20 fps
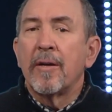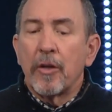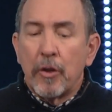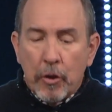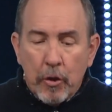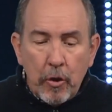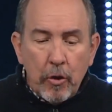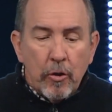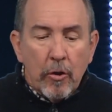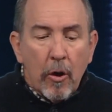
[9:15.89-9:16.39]

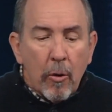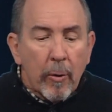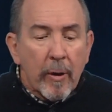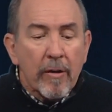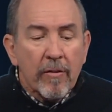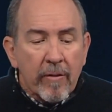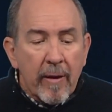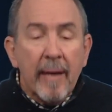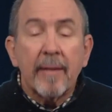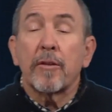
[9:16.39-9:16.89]
you know what
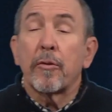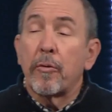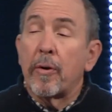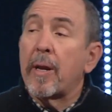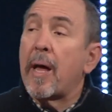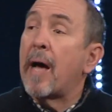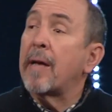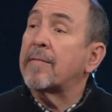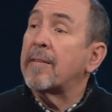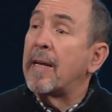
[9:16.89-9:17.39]
it's like to
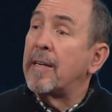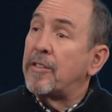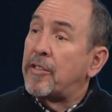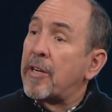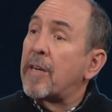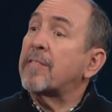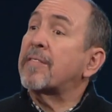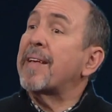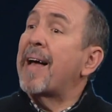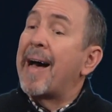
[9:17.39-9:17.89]
realize in
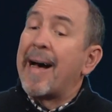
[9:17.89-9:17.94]
just